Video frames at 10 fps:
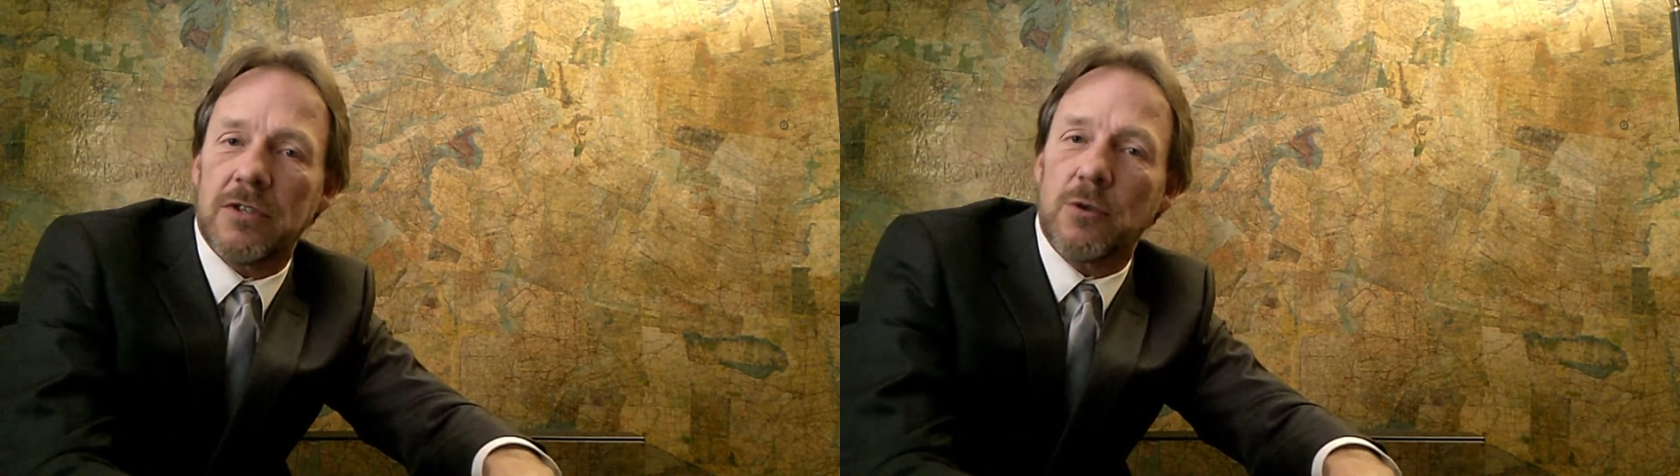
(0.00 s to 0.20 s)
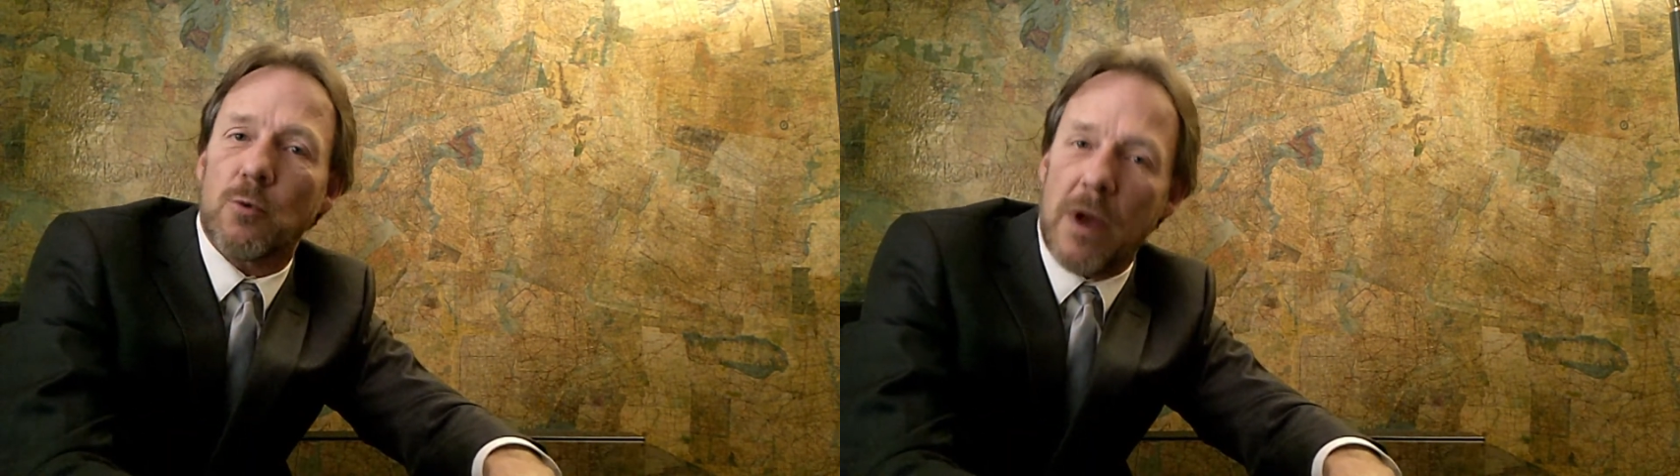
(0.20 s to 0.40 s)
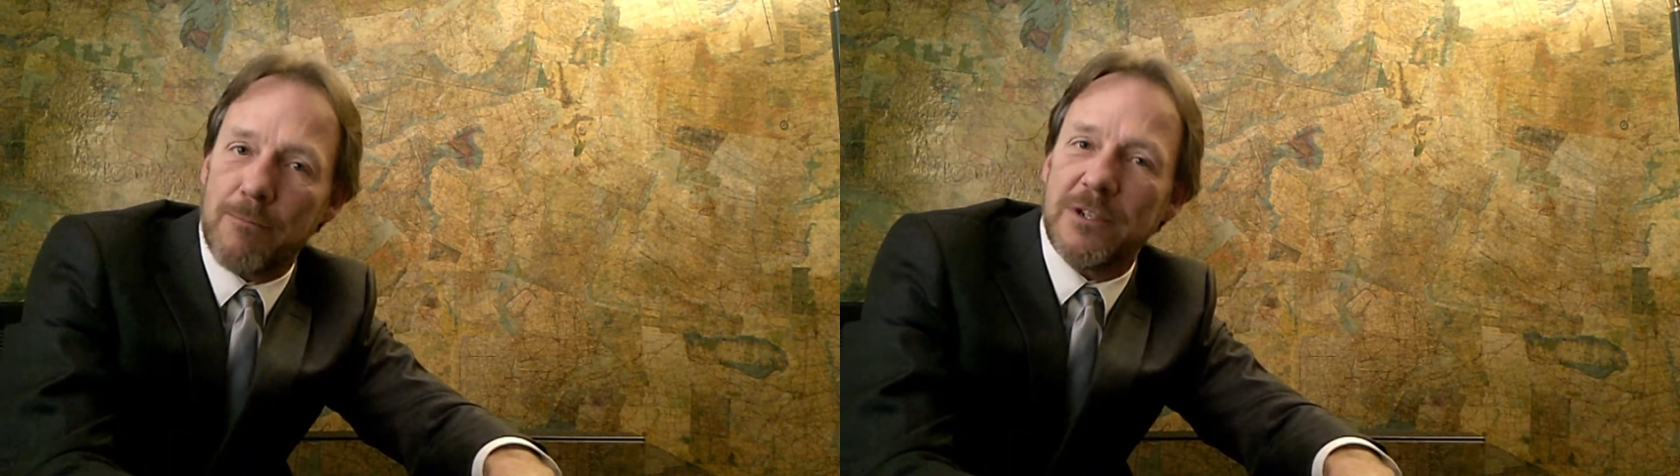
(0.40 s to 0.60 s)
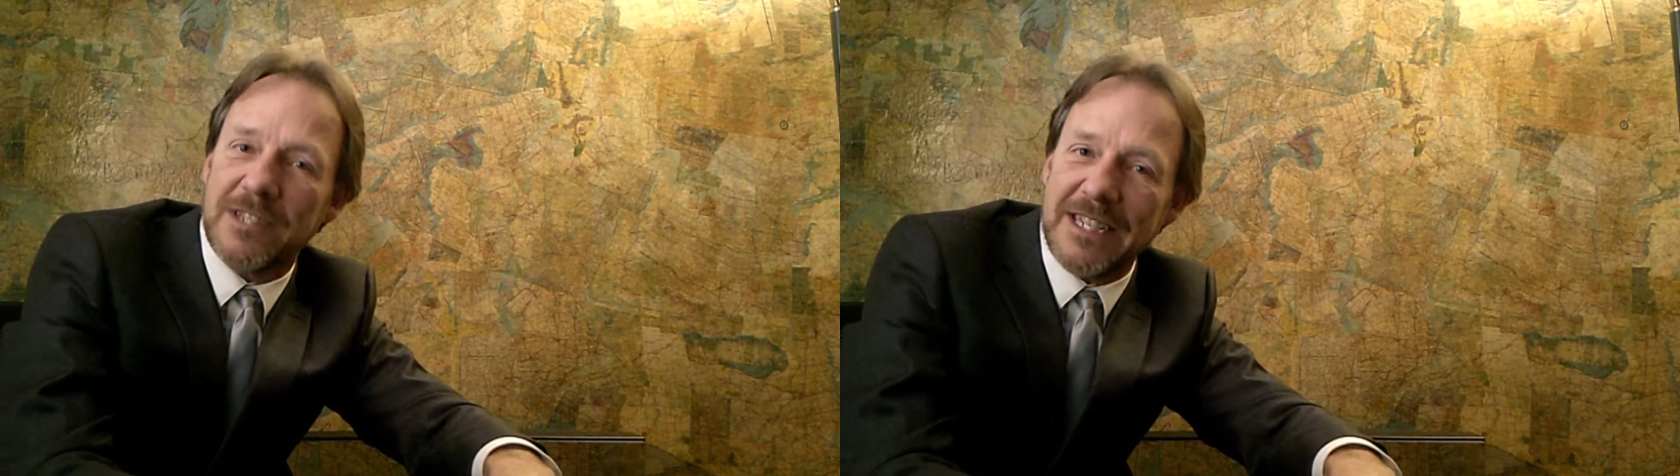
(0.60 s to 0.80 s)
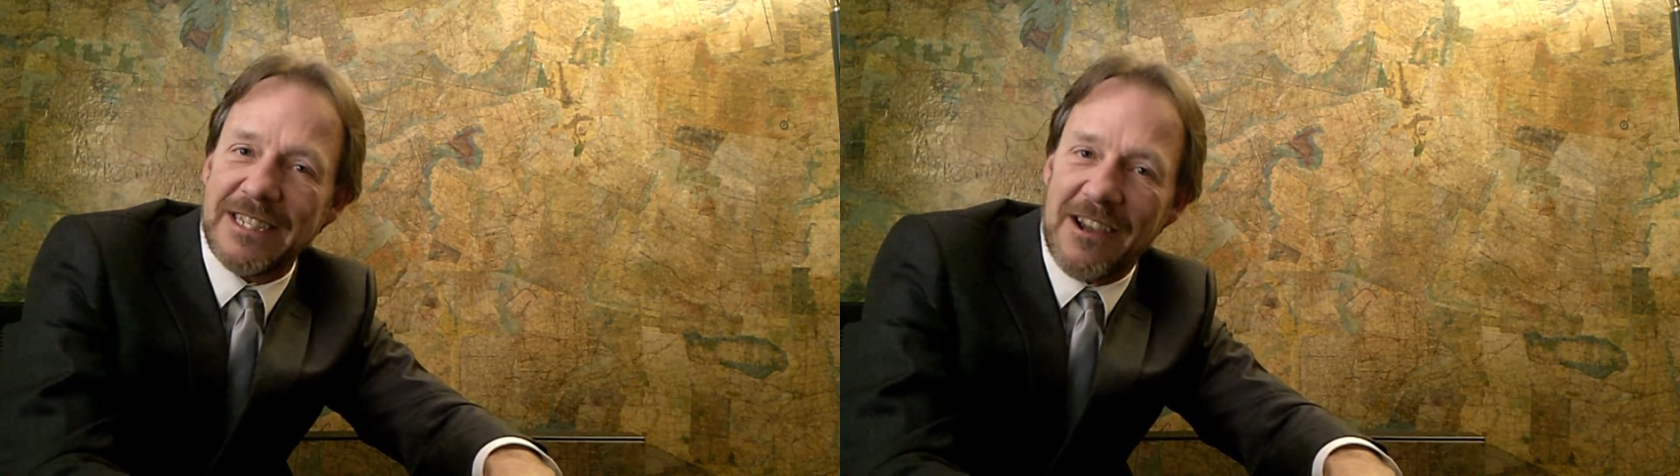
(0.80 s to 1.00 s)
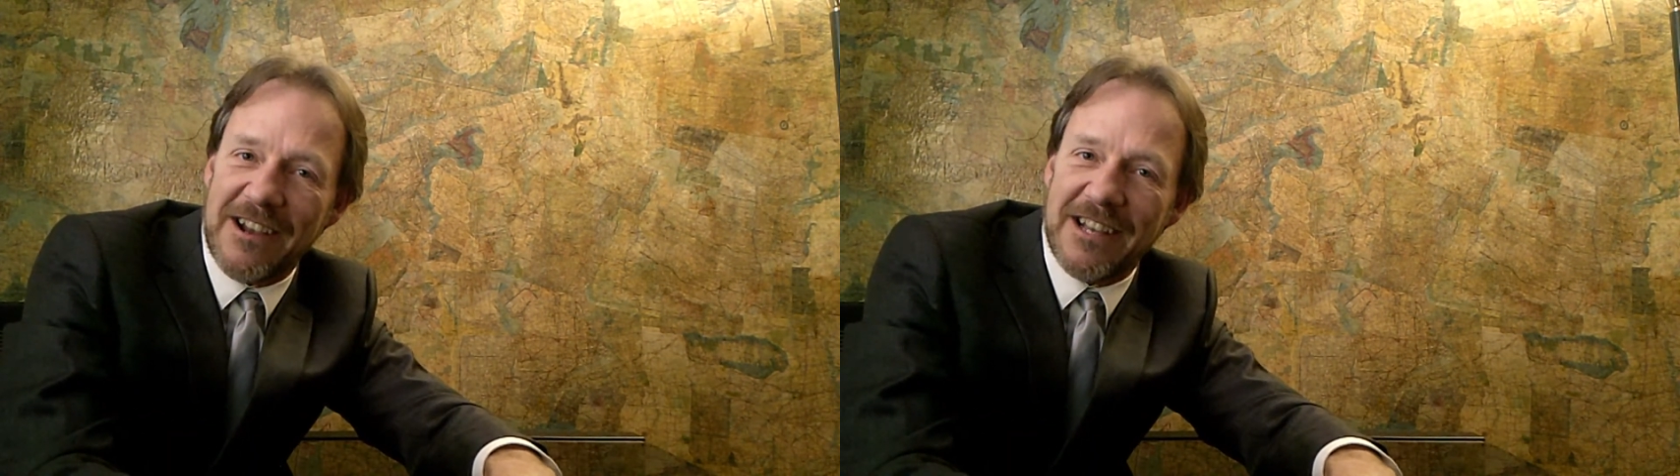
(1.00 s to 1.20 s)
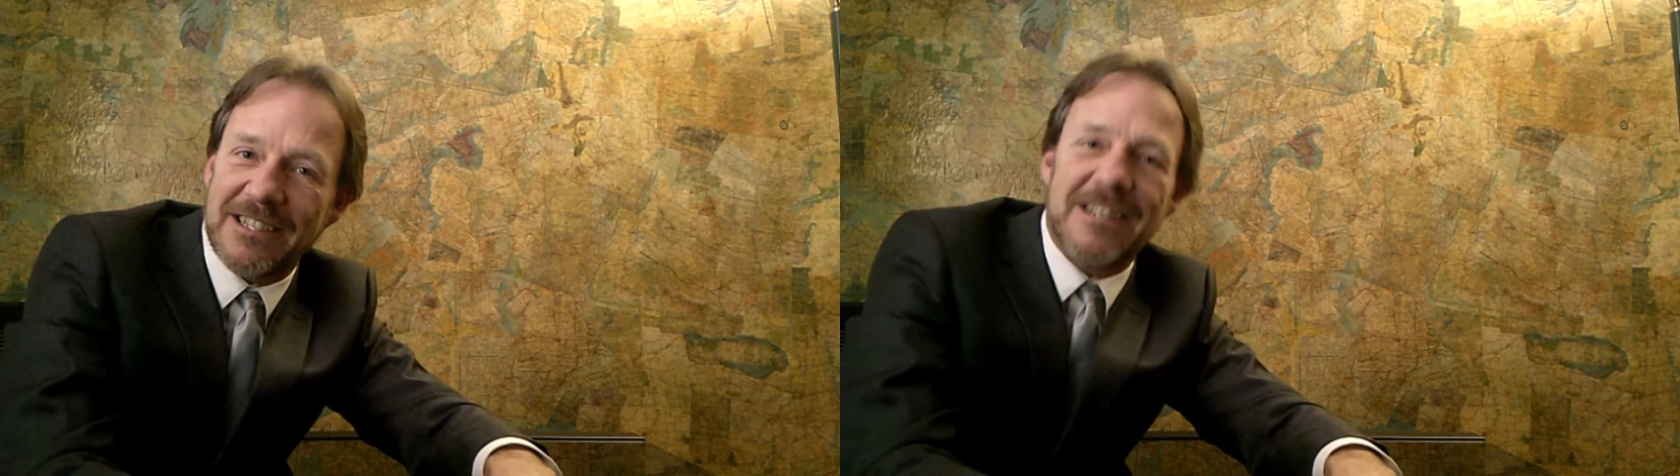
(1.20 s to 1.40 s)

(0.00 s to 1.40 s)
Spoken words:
and represent us.